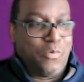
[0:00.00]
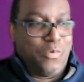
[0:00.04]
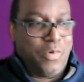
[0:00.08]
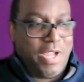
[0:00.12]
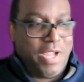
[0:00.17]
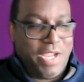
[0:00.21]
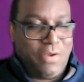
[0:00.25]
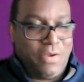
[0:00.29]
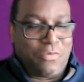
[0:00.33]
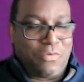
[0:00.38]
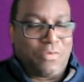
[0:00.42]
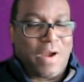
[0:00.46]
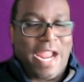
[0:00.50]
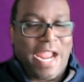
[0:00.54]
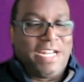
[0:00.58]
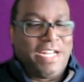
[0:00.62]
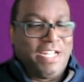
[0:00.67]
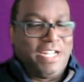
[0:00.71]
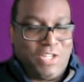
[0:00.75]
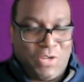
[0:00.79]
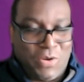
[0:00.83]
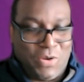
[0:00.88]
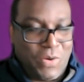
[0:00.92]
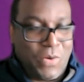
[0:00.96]
we ran
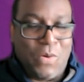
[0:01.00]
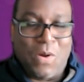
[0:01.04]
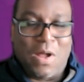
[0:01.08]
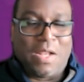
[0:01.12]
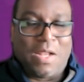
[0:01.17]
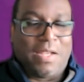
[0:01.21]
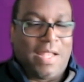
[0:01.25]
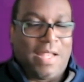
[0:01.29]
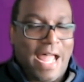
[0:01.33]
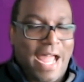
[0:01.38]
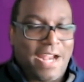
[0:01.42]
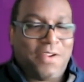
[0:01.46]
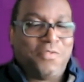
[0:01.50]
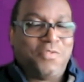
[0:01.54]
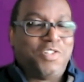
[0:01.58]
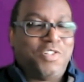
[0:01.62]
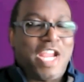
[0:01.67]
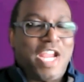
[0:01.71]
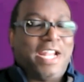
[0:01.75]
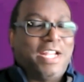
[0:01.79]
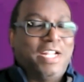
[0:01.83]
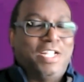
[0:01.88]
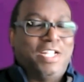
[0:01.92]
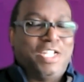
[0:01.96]
into a lot of
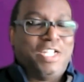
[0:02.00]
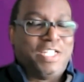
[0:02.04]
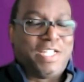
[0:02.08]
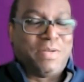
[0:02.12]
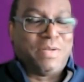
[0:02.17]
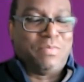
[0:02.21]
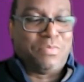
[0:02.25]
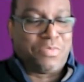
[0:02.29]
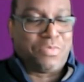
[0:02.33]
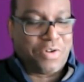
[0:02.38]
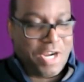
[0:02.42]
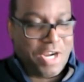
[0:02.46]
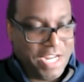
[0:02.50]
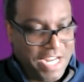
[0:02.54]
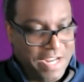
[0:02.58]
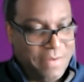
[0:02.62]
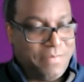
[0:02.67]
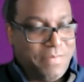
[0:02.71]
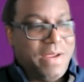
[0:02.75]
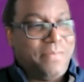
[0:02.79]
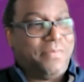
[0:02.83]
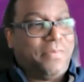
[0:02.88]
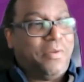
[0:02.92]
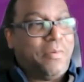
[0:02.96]
challenges in
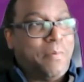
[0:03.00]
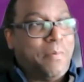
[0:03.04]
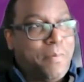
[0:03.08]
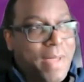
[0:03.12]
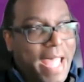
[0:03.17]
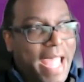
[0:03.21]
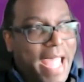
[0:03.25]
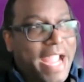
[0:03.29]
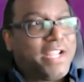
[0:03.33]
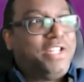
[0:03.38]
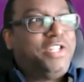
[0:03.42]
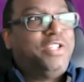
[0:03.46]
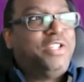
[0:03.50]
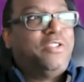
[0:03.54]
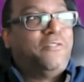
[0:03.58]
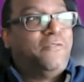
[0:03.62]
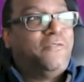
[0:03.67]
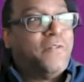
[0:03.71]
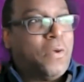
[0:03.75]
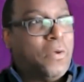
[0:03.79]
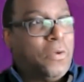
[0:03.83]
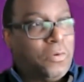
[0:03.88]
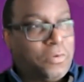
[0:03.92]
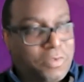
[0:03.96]
bringing people back to the
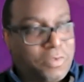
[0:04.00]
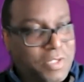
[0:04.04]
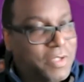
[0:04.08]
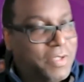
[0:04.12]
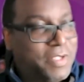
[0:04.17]
fold.